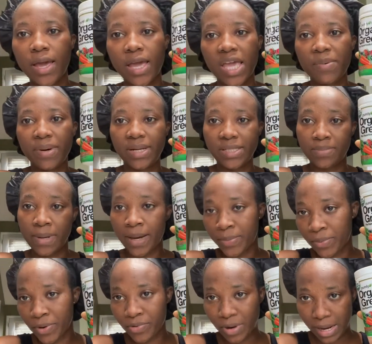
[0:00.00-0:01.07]
About this bad
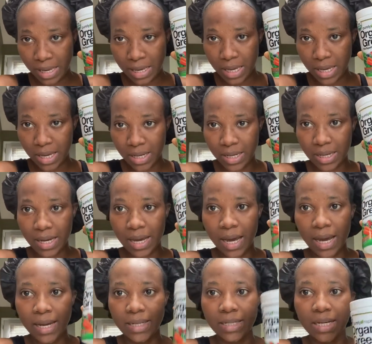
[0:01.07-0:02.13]
boy right here.
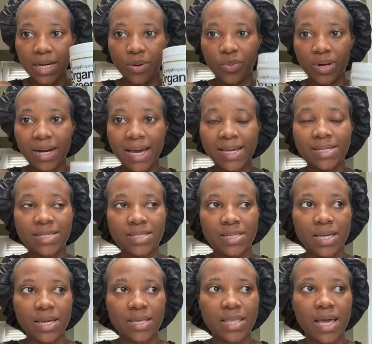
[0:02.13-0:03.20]
And when I
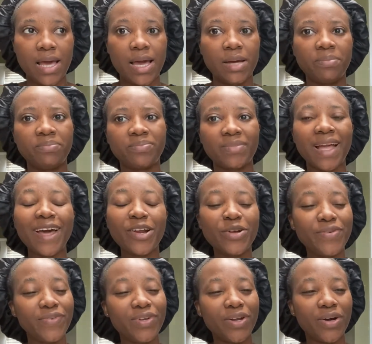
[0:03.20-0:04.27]
say that, I
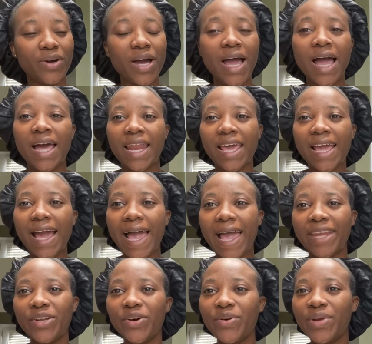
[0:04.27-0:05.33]
don't even know. Like,
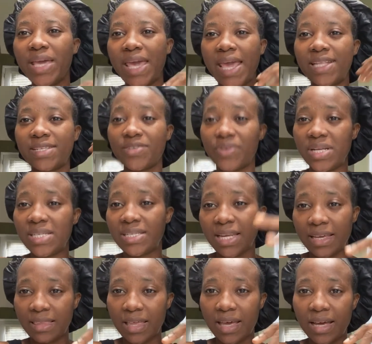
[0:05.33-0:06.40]
I don't eat grains
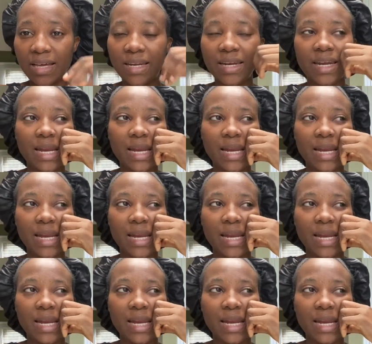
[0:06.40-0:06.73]
like that.